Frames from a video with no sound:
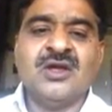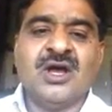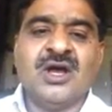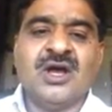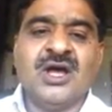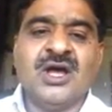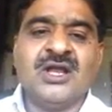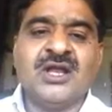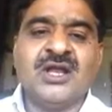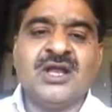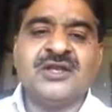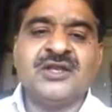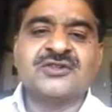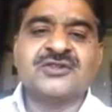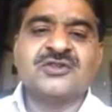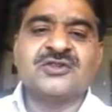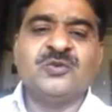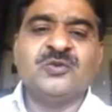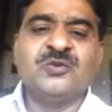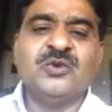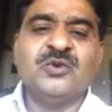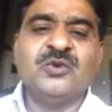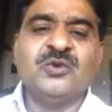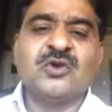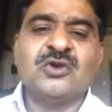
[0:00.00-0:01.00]
R raised
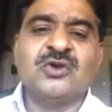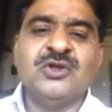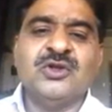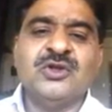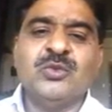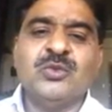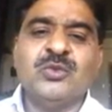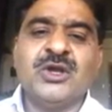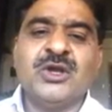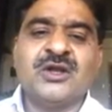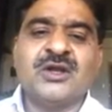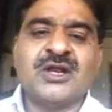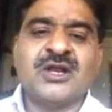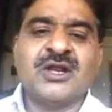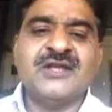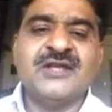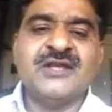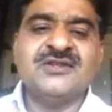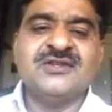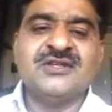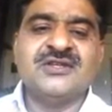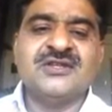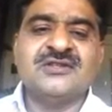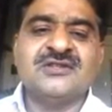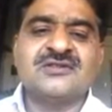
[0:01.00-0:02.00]
to 4 numerator
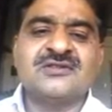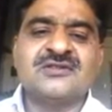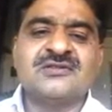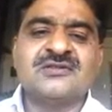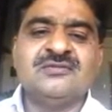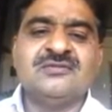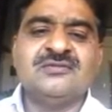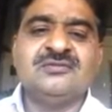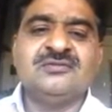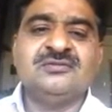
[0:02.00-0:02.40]
as it is.